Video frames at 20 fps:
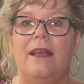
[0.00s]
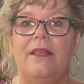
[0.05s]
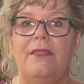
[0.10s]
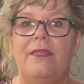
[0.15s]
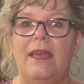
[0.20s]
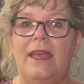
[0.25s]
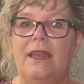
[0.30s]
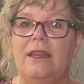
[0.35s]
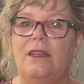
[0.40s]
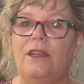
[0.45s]

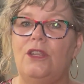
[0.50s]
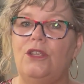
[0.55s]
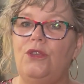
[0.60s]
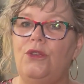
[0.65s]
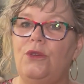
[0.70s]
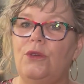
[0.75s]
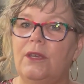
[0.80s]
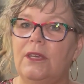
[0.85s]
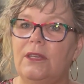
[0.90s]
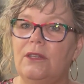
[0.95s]
then
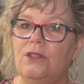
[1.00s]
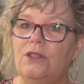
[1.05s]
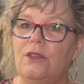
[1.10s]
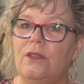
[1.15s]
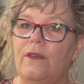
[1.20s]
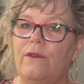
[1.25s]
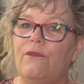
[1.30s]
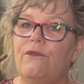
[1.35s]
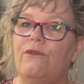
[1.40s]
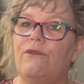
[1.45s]
you can do
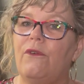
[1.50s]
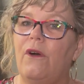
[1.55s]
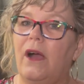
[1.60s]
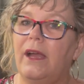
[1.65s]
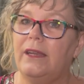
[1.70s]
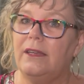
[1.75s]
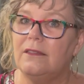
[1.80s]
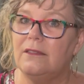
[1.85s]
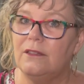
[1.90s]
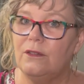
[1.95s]
the
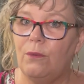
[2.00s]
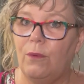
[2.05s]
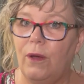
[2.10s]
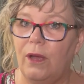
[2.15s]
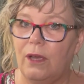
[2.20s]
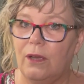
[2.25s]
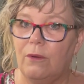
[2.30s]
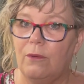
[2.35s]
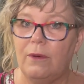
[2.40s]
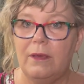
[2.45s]
finest
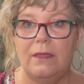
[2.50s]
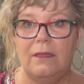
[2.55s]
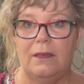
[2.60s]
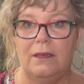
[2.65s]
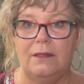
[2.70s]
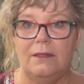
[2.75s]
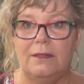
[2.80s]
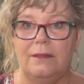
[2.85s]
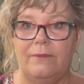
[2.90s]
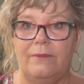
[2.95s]
work with
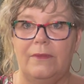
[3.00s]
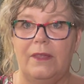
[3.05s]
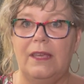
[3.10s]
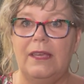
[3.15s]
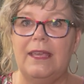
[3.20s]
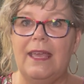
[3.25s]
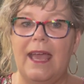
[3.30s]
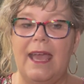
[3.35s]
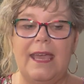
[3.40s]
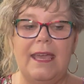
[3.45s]
it.
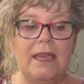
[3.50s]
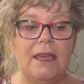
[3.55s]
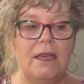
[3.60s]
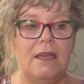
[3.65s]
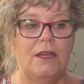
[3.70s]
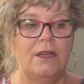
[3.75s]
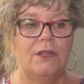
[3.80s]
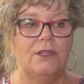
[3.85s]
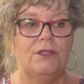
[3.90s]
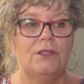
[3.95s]
Okay,
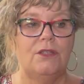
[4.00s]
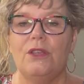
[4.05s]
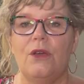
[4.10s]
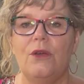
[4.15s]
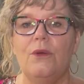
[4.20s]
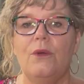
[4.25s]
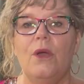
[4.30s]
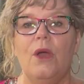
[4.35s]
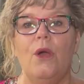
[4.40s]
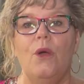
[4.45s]

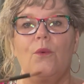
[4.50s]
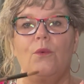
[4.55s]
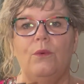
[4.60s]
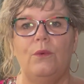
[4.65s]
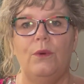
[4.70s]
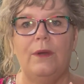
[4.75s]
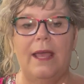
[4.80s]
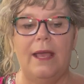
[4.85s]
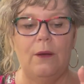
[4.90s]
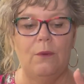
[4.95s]
so
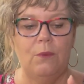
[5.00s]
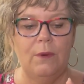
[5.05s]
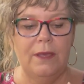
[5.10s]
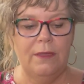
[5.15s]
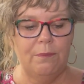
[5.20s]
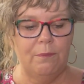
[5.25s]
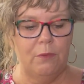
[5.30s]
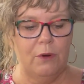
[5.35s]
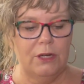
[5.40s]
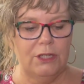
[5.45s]
now
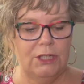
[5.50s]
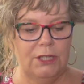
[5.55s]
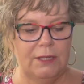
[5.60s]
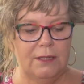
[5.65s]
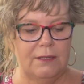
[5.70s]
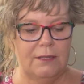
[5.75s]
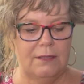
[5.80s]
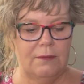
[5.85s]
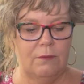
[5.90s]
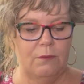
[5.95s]
with
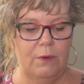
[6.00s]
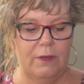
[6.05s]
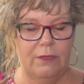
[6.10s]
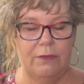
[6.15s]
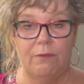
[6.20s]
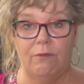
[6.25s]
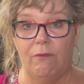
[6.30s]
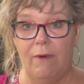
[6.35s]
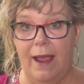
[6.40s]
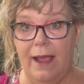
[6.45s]
brushes,
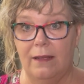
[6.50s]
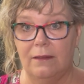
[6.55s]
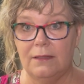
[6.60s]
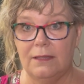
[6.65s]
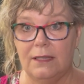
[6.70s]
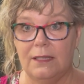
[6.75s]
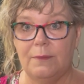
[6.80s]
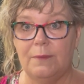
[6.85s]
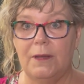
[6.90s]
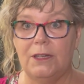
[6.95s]
with rounds
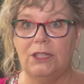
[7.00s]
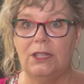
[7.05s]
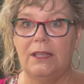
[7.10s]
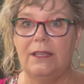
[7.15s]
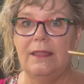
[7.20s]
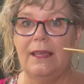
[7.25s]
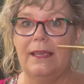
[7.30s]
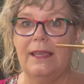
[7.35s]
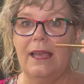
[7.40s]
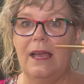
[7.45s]
especially,
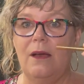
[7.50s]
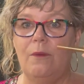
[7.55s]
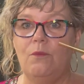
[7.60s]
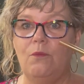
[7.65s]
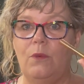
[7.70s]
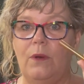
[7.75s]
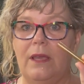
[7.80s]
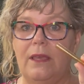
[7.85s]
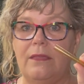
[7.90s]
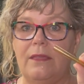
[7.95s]
they
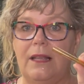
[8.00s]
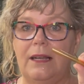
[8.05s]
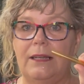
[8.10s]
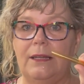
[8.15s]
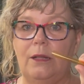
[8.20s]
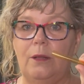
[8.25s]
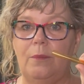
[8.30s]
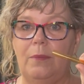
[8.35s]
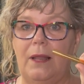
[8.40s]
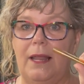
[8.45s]
come with a
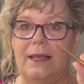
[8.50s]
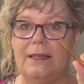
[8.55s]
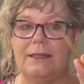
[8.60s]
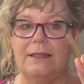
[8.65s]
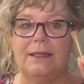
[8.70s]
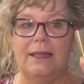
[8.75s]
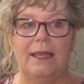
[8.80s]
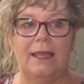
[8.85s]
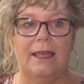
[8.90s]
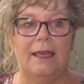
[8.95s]
little
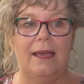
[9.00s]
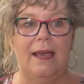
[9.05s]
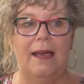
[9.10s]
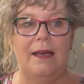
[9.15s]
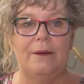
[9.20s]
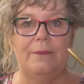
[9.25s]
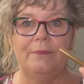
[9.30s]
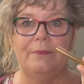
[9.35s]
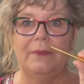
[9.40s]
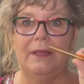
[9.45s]
plastic
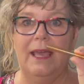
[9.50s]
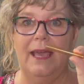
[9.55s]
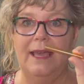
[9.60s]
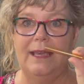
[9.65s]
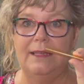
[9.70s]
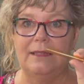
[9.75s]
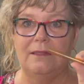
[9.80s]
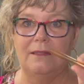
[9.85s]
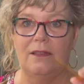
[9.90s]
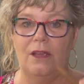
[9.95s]

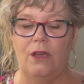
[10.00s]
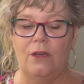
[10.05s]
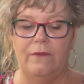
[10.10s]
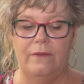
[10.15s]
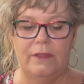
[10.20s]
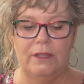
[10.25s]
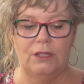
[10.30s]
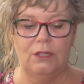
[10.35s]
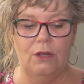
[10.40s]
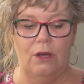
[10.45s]
case
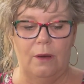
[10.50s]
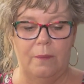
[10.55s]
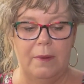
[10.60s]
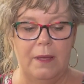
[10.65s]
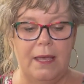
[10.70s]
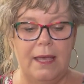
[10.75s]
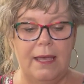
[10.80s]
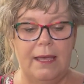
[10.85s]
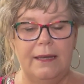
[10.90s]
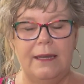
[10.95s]
over the top.
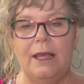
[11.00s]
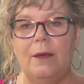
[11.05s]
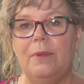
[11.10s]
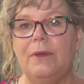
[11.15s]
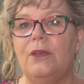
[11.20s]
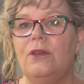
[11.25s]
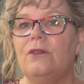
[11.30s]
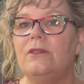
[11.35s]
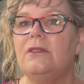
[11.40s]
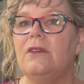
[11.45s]
Now
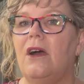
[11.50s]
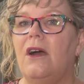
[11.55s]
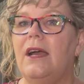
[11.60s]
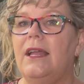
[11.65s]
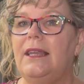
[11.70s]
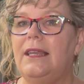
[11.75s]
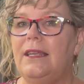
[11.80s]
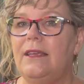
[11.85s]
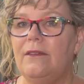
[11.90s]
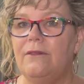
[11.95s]
because I
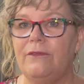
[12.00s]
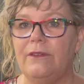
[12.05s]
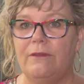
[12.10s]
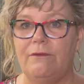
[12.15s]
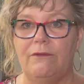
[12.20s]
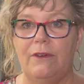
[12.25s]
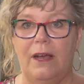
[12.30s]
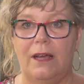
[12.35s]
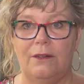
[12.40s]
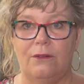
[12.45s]
live in
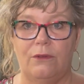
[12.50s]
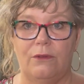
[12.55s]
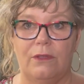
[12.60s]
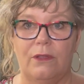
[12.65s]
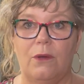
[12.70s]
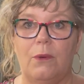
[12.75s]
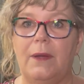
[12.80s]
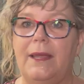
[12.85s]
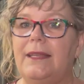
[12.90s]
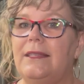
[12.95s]
far north
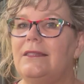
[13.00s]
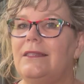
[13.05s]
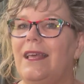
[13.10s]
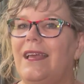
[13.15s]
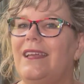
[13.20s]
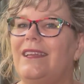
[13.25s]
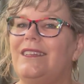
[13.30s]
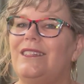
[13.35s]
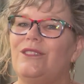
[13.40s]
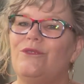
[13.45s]

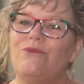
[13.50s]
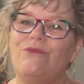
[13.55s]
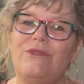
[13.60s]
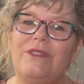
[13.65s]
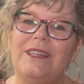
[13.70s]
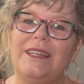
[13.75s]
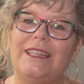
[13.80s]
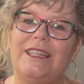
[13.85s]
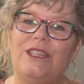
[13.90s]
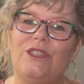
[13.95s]
Queensland, it's
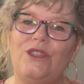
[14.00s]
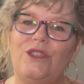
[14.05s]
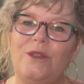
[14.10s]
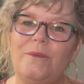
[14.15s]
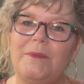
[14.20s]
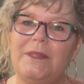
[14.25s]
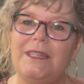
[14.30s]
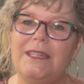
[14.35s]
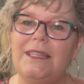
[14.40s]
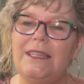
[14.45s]
really
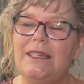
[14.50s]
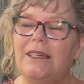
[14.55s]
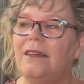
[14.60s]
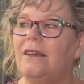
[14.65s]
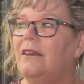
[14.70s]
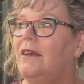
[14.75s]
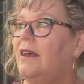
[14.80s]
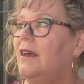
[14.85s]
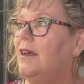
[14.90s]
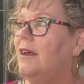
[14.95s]
humid here,
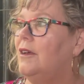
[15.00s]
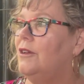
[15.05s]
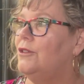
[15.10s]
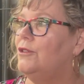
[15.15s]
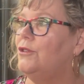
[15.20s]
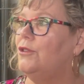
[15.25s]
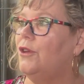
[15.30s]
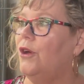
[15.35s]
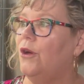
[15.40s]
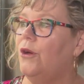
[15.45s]

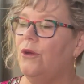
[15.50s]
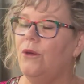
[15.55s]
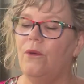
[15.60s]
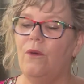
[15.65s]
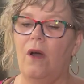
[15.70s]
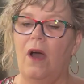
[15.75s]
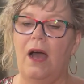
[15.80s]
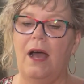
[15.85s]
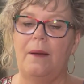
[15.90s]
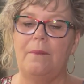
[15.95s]

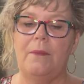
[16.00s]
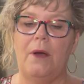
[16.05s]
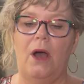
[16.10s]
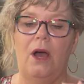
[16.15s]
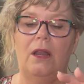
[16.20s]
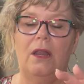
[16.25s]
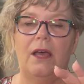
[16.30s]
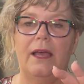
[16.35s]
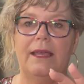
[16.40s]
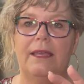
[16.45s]
so
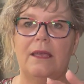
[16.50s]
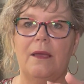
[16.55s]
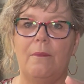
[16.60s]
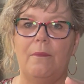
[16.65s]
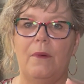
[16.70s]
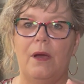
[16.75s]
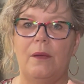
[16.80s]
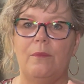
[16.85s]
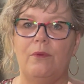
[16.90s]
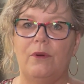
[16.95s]
I like
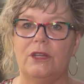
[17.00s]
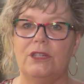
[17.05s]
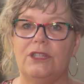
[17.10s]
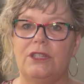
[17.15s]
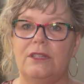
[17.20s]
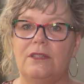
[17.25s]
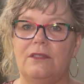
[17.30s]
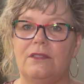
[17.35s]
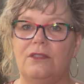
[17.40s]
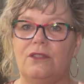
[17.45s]
my
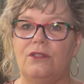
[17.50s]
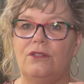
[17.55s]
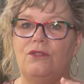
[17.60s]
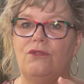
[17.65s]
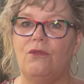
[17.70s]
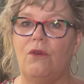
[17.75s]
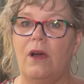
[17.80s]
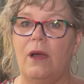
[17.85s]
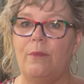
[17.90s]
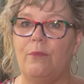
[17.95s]
brushes to
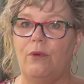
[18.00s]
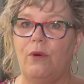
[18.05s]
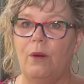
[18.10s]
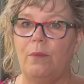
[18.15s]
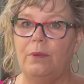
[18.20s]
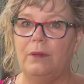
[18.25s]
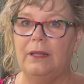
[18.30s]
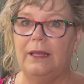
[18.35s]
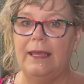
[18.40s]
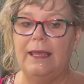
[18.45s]
dry
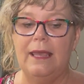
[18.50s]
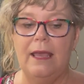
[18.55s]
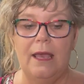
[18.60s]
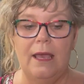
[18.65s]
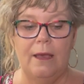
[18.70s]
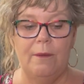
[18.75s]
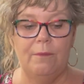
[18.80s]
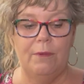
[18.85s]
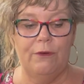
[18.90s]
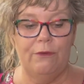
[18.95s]
properly
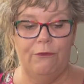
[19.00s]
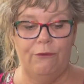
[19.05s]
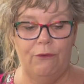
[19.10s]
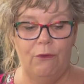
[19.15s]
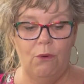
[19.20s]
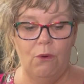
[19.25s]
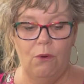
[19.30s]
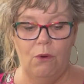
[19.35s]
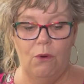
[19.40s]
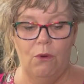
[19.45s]

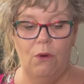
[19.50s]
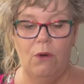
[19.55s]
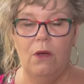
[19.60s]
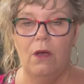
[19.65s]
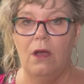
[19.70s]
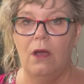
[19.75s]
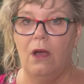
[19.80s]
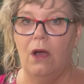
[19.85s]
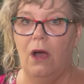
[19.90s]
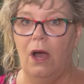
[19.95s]
before
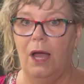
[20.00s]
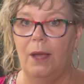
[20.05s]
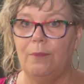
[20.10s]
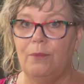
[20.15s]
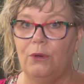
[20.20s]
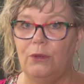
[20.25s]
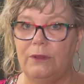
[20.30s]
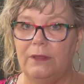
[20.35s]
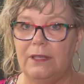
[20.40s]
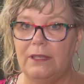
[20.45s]
I
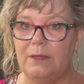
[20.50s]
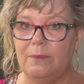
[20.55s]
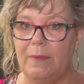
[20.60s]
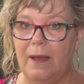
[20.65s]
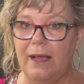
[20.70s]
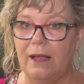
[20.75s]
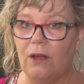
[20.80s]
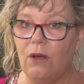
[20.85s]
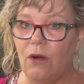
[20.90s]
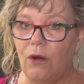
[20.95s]
put this
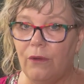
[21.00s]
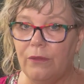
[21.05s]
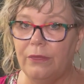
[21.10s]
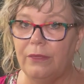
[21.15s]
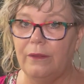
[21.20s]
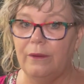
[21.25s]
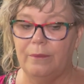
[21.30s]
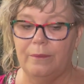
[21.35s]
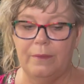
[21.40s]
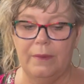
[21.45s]
back
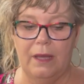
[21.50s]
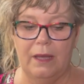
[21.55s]
on them,